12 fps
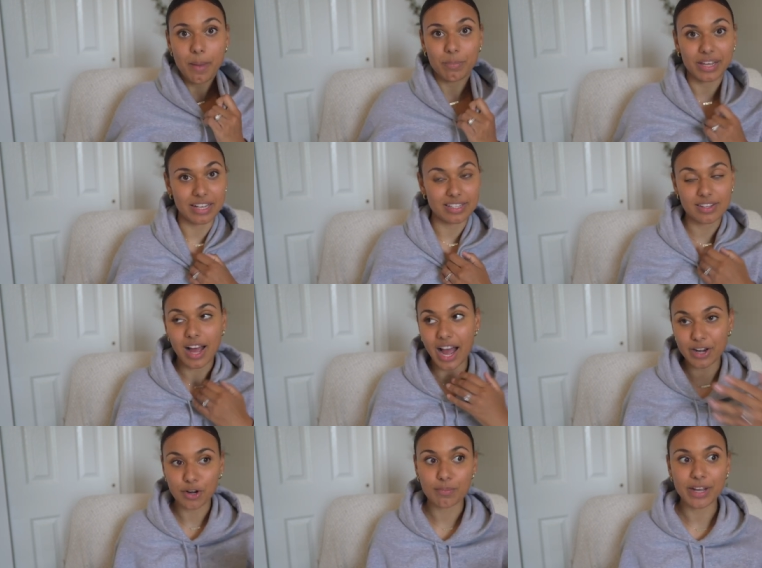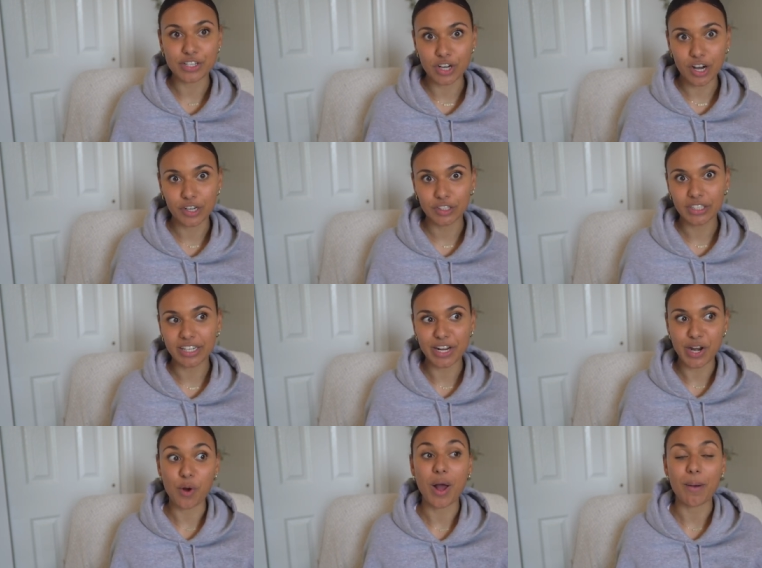because I know my daughter and I
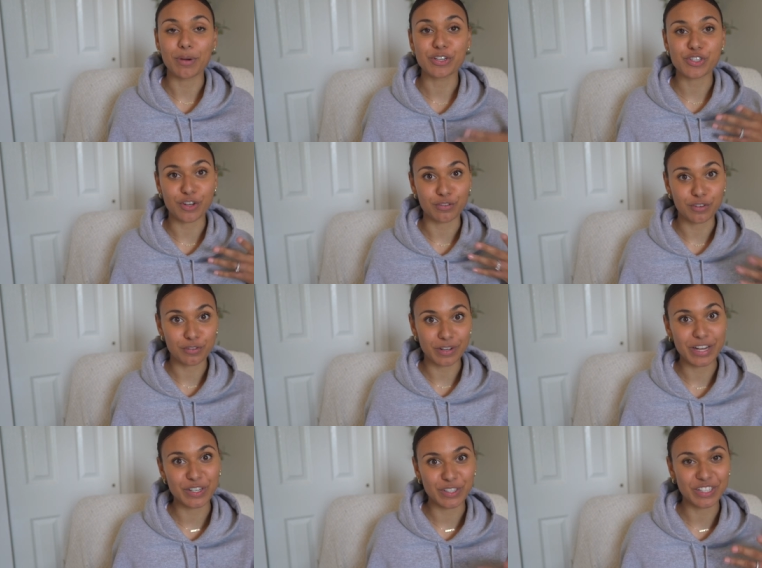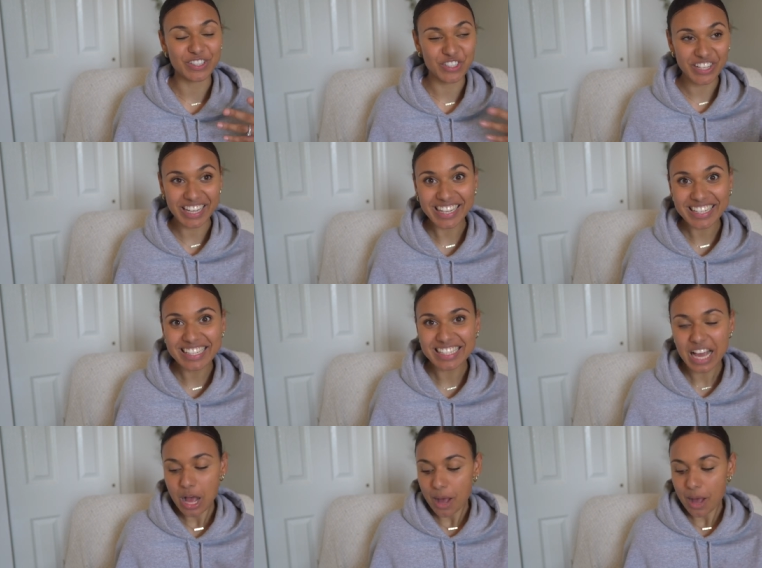know how much of a fighter she is,